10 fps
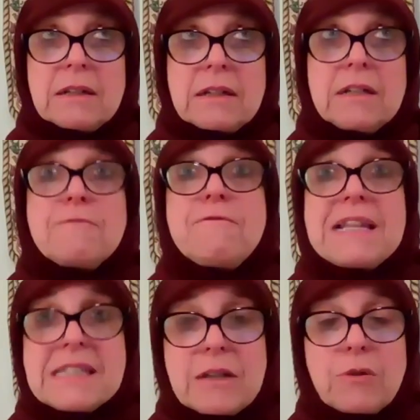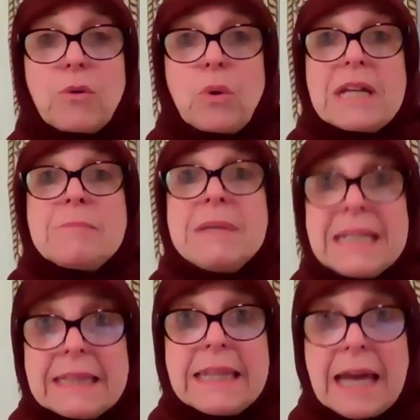confessed or
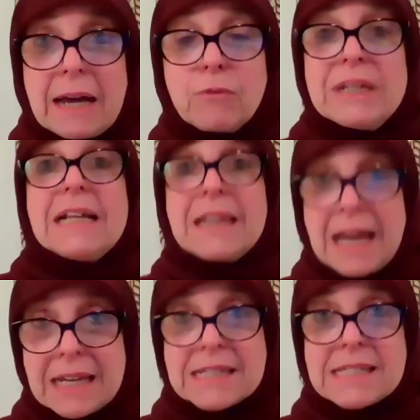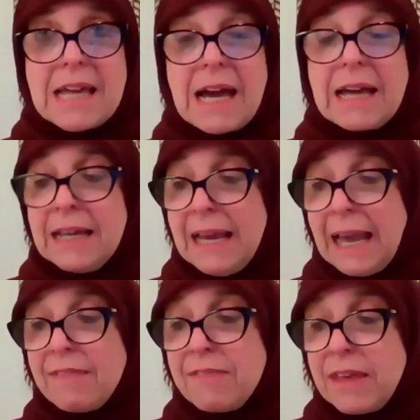admitted that, realized that,
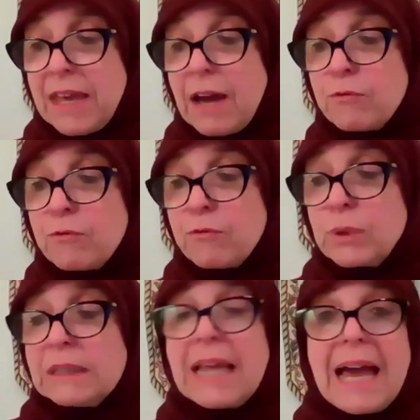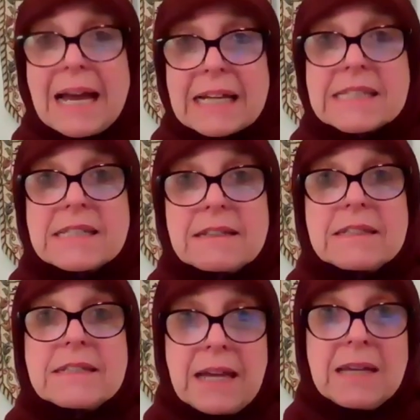and they have relaxed
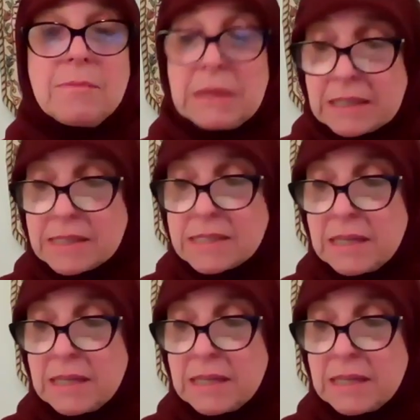the timings